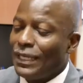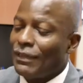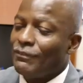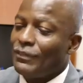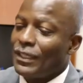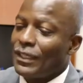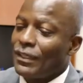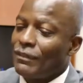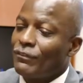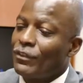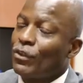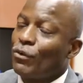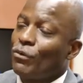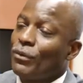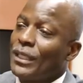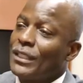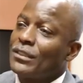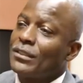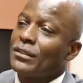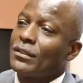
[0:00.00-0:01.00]
have to have
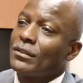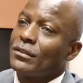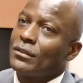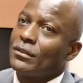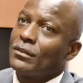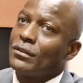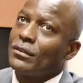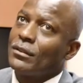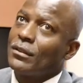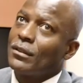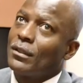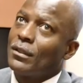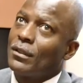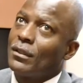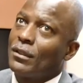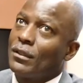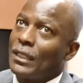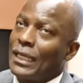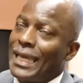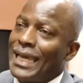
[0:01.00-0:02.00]
correction
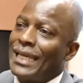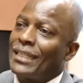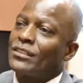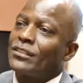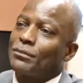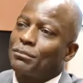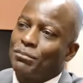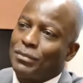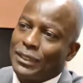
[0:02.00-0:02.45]
action